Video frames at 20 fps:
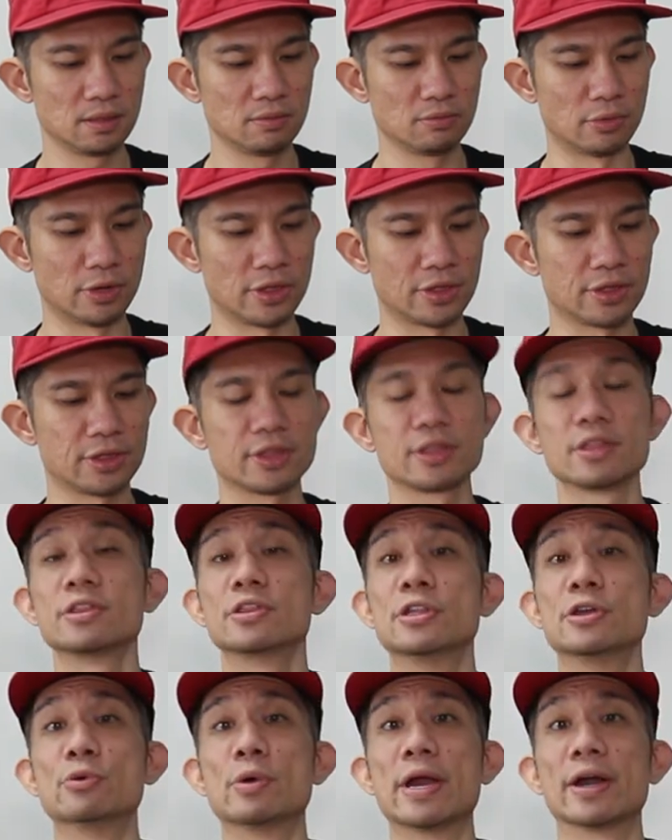with
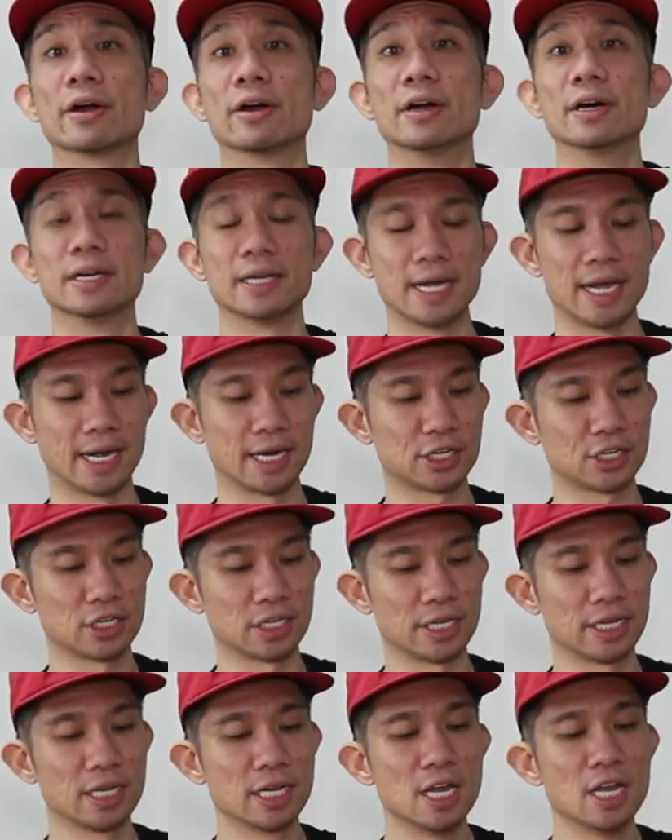New Era,
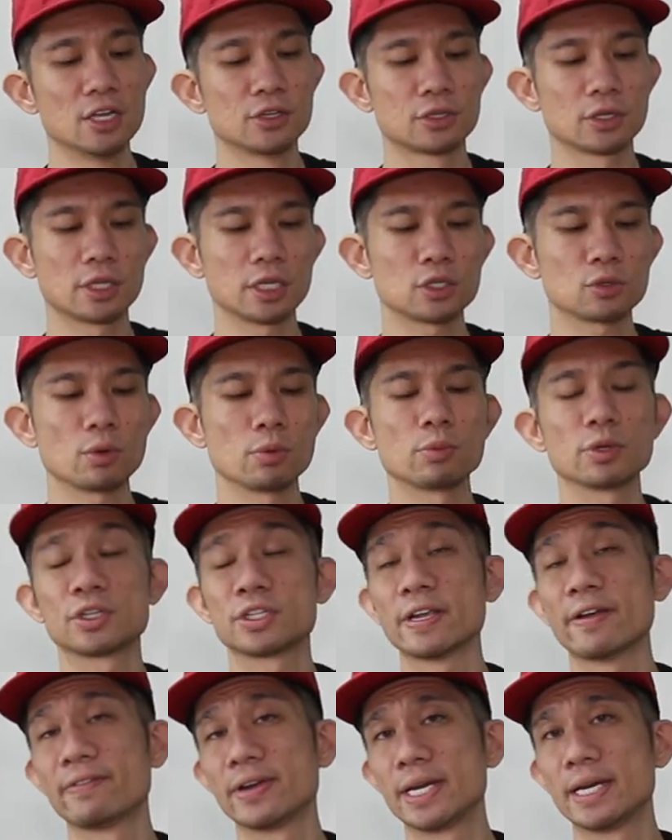actually. So this one was
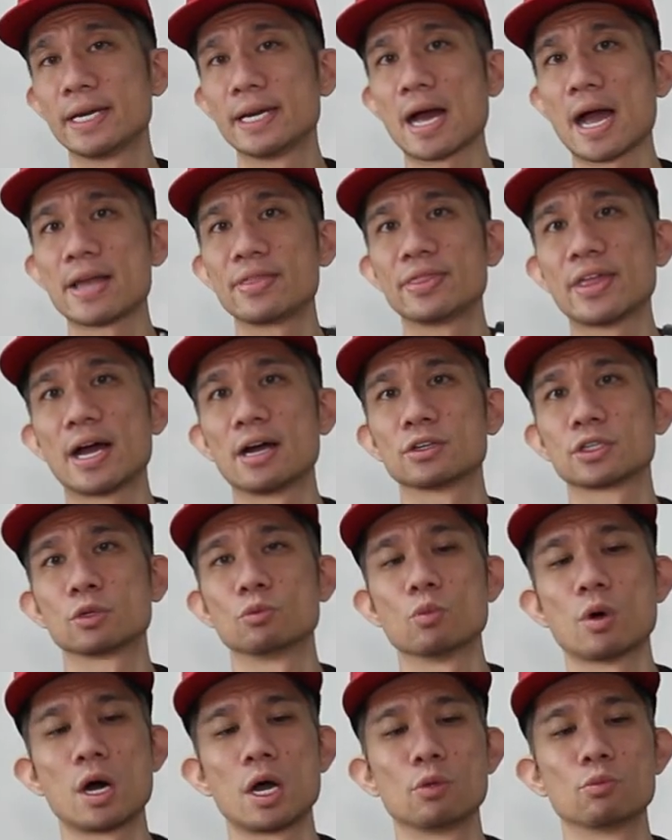
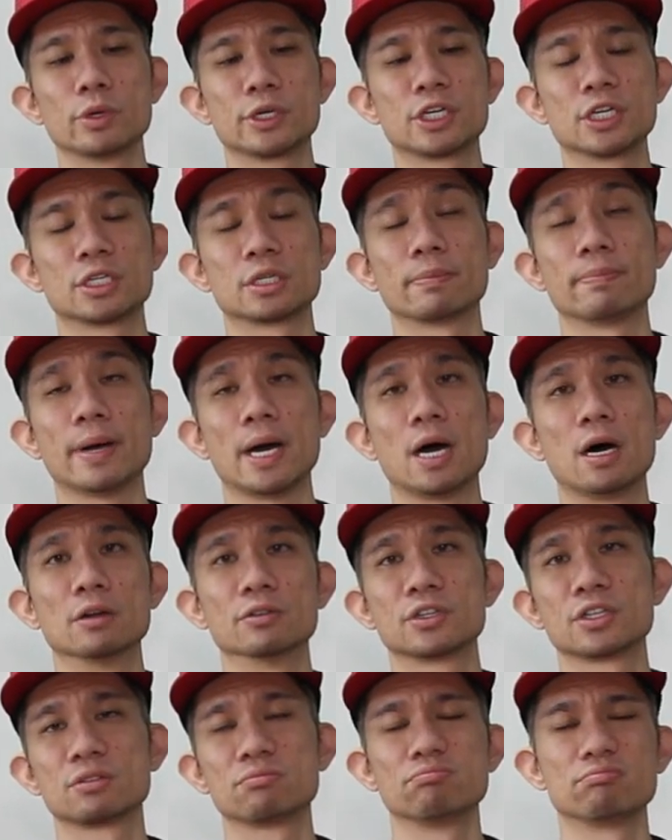79,000 won, which is
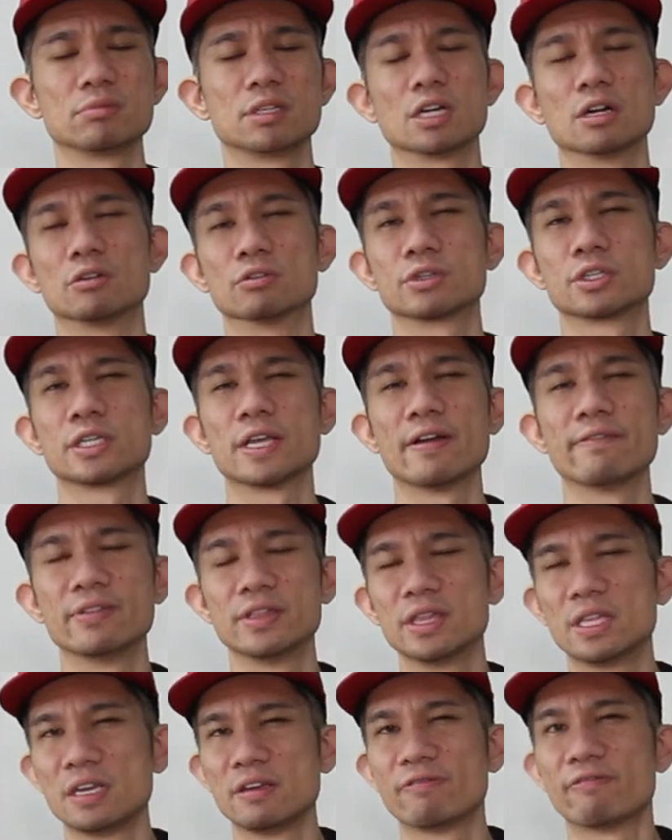about, you know,
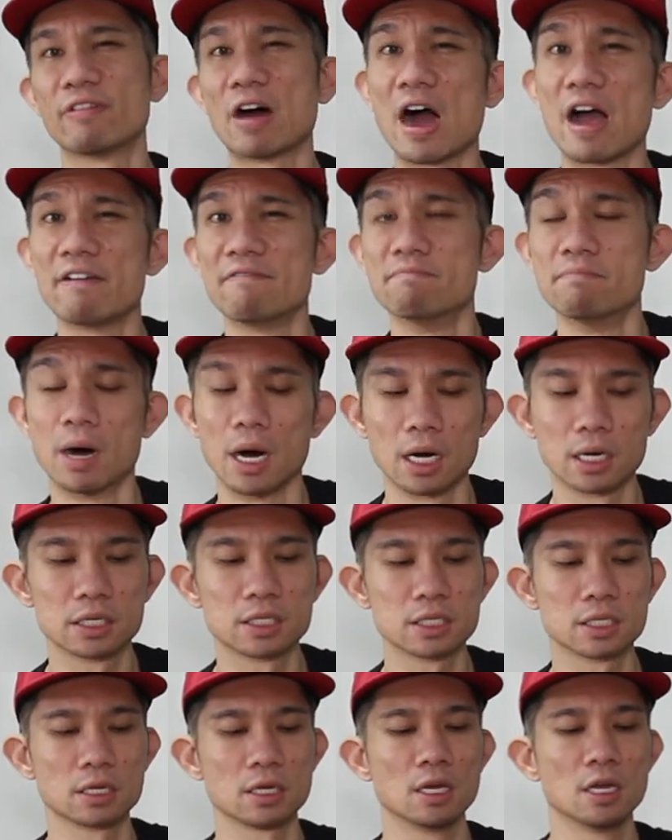75
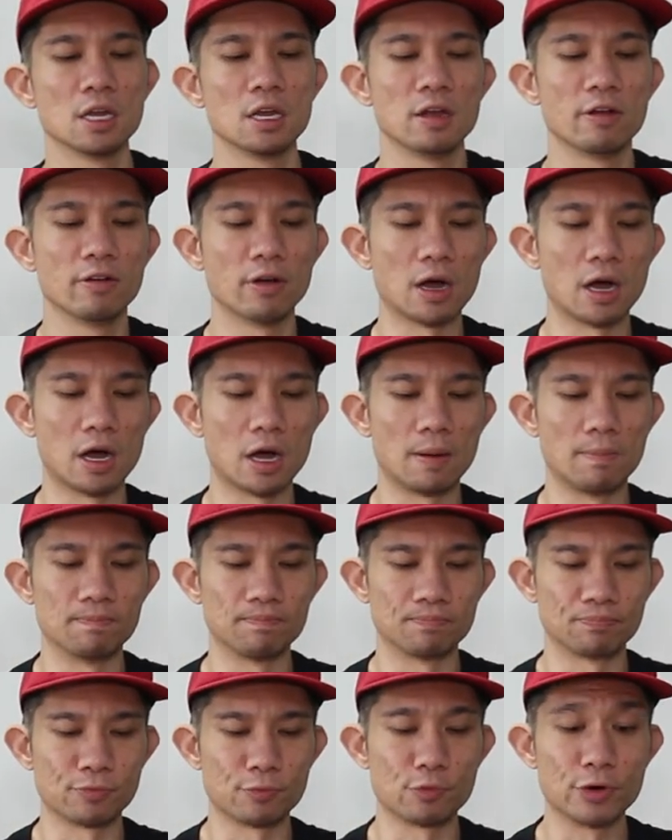bucks.
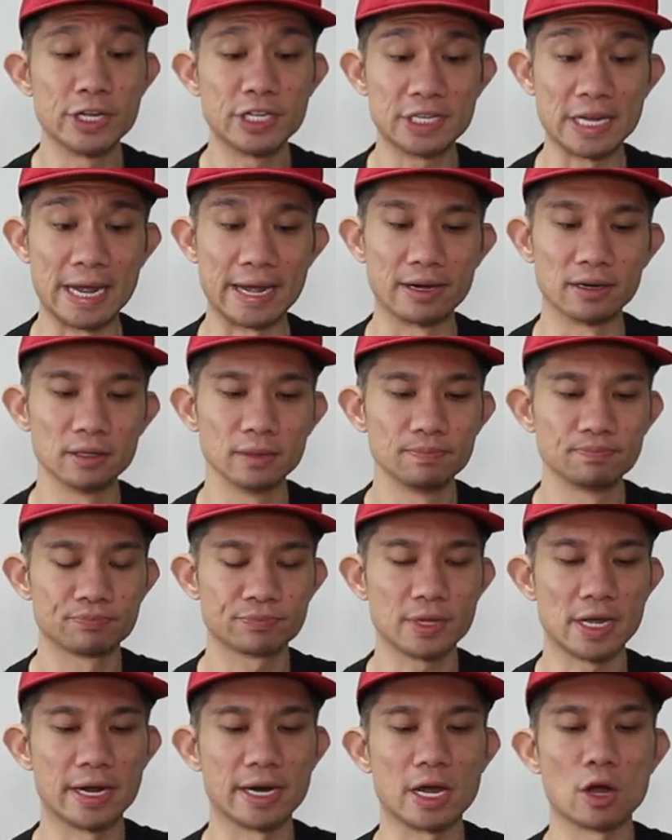Retail,
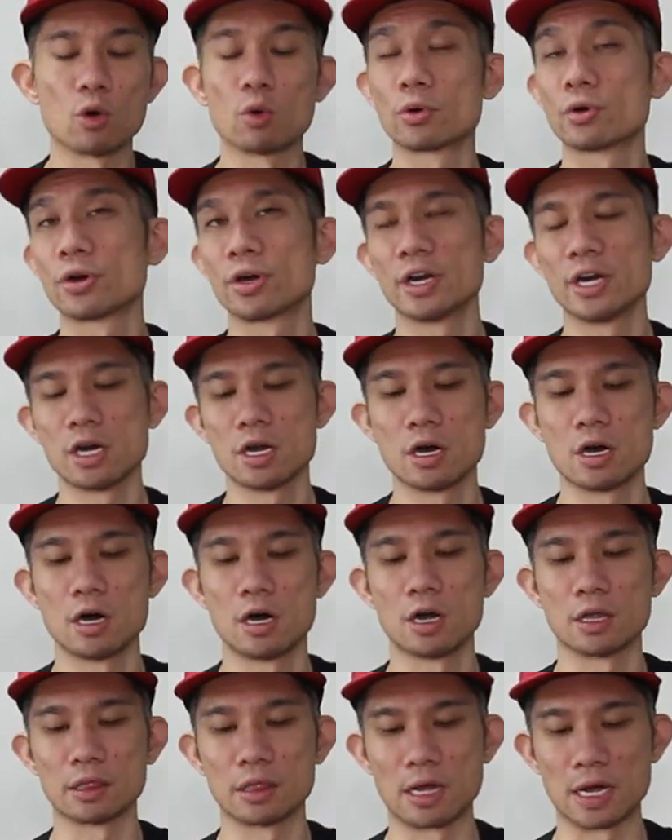and I ordered it
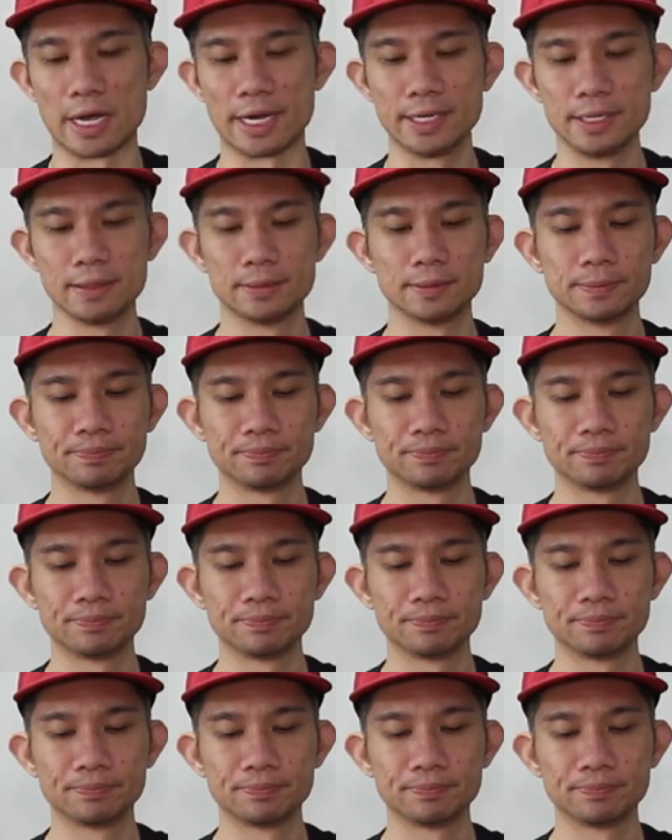online.